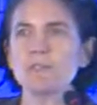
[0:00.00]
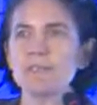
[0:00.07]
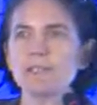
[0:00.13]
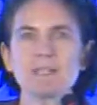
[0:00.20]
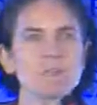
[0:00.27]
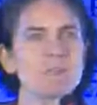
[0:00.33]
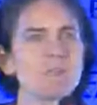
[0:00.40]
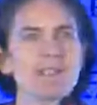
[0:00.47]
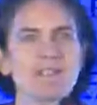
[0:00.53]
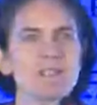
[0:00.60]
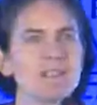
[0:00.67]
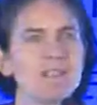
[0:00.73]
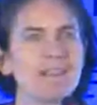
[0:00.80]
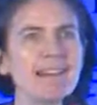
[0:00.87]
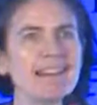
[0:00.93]

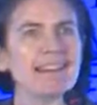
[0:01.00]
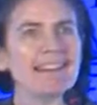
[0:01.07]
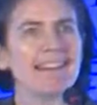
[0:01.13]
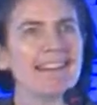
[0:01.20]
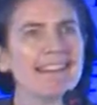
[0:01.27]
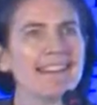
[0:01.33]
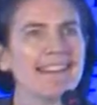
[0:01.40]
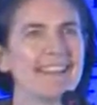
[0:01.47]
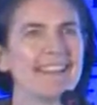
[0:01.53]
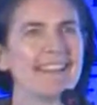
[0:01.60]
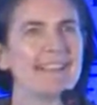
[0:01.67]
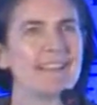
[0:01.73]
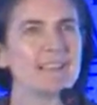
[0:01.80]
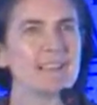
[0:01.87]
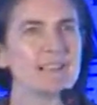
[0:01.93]
transportation?
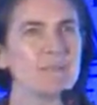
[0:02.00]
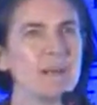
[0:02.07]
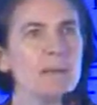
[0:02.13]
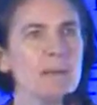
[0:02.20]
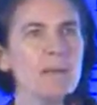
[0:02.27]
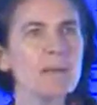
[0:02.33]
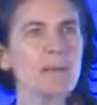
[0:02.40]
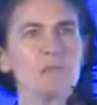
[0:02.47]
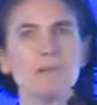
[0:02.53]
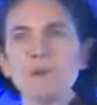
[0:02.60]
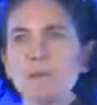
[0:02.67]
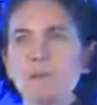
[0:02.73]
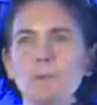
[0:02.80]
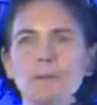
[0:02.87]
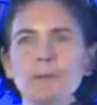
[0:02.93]
Is my
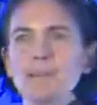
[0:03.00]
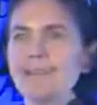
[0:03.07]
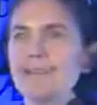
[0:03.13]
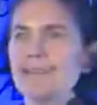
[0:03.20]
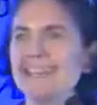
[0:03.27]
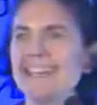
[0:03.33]
microphone working?